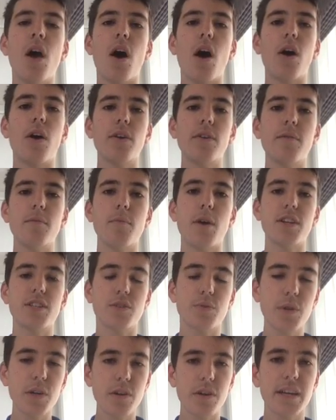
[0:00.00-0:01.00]
on my
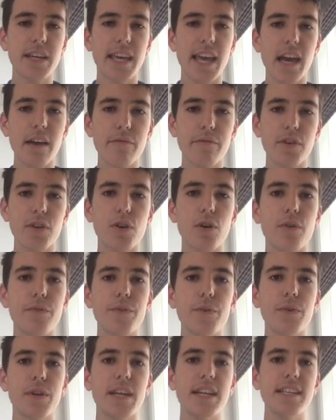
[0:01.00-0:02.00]
Twitter account for
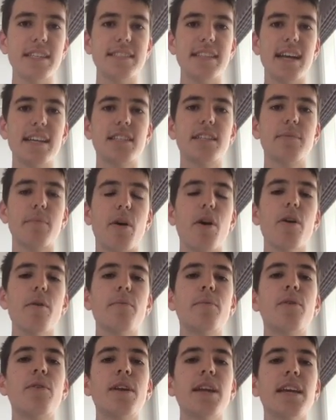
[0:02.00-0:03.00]
Caulfield Guineas Day tomorrow
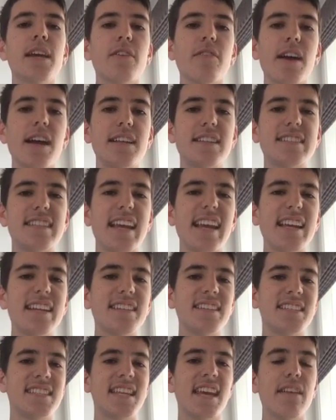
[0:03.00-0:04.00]
morning around
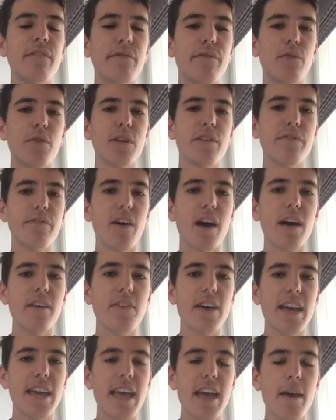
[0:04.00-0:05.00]
10 to 10:45
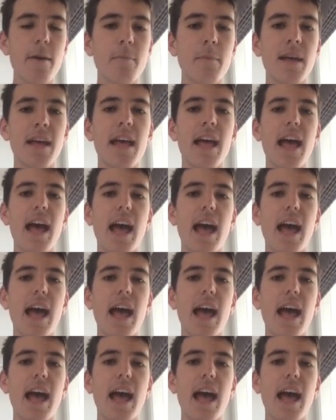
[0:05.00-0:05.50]
a.m.